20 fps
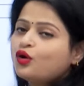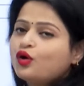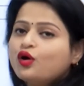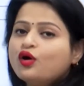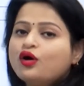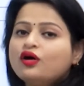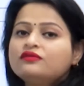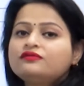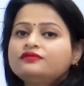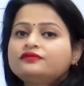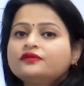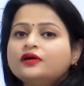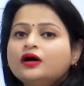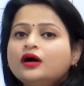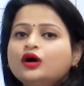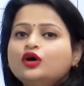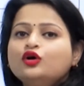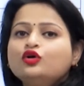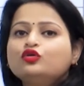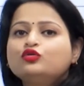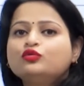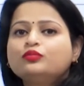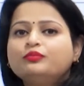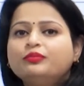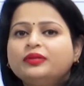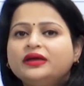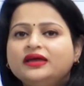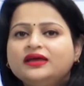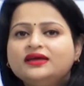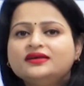of
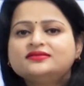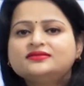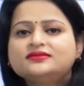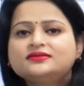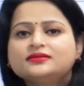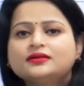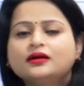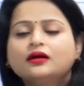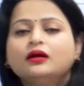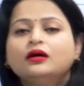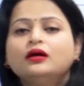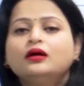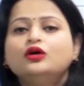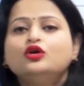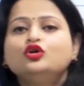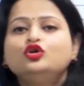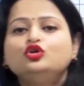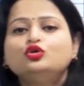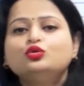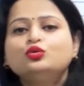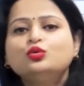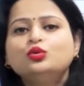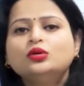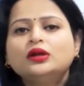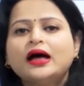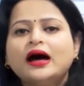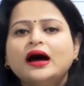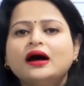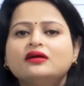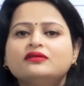rupees 2
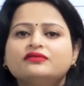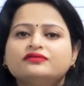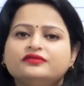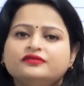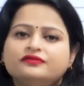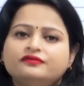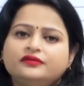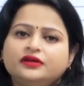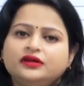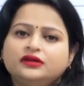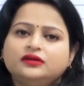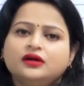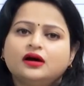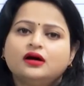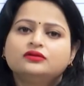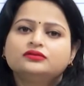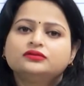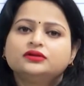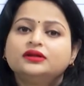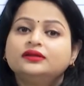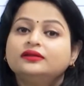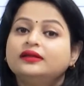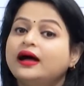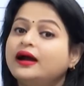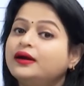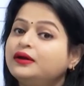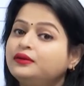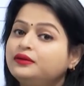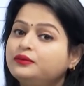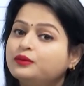lakh 50 thousand
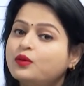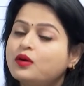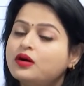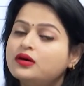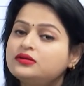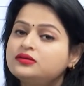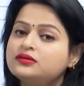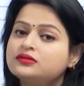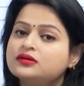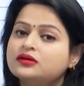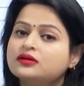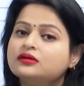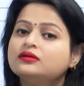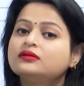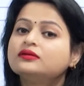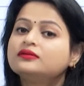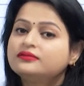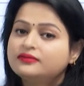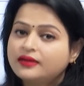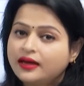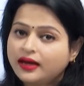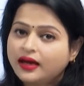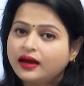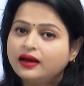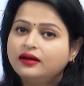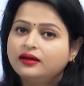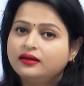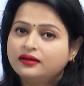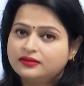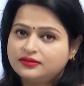that was
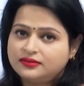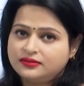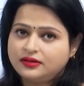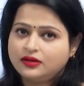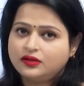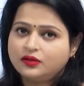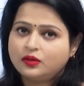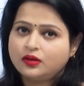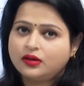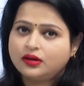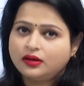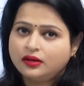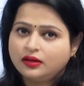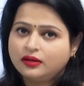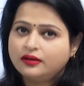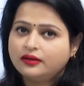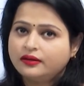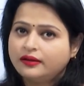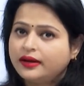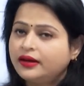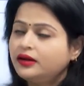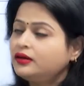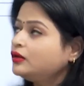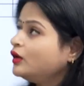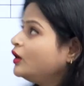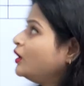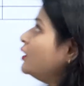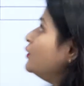second year set on, right.